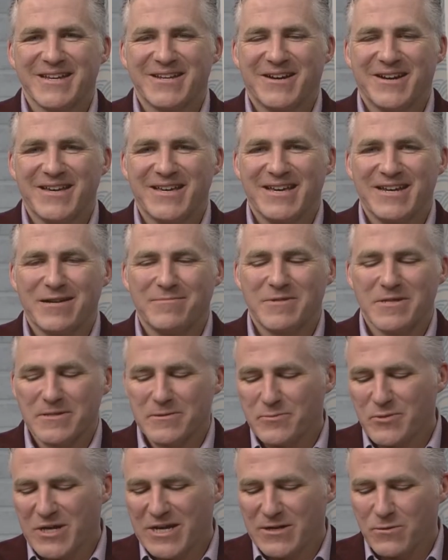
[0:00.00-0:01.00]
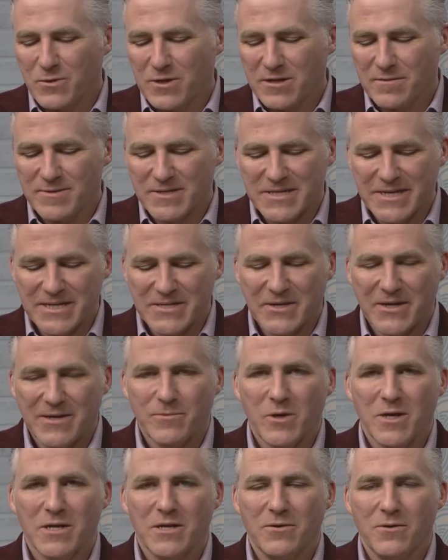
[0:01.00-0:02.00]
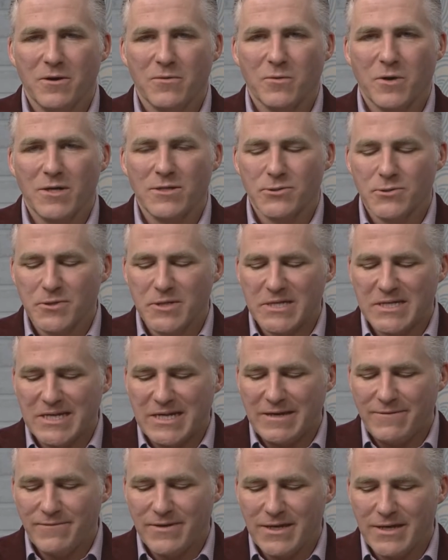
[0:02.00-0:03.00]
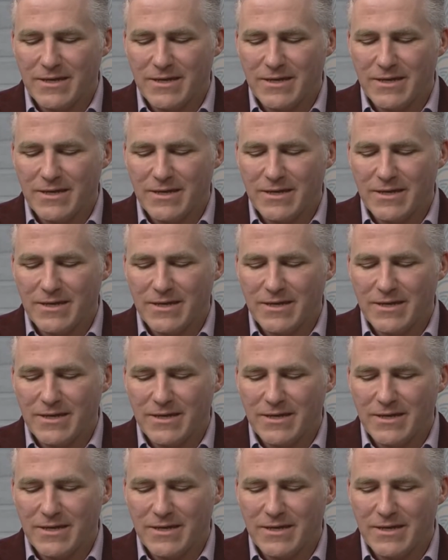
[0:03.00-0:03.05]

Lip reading: And hi again, I'm Dylan Black. Welcome to Daytime right here on Rogers TV.